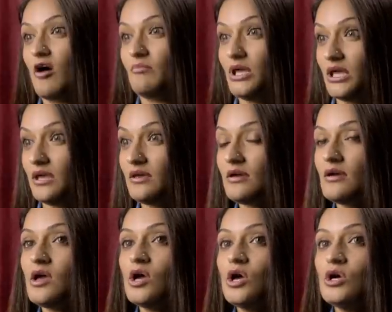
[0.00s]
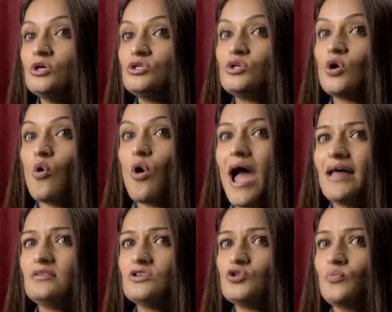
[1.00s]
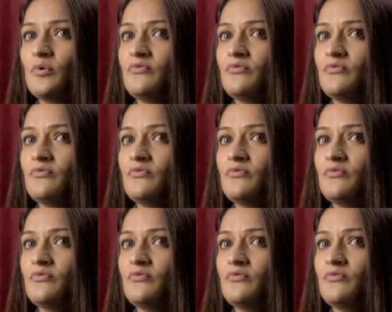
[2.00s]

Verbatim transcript: is not me. So at the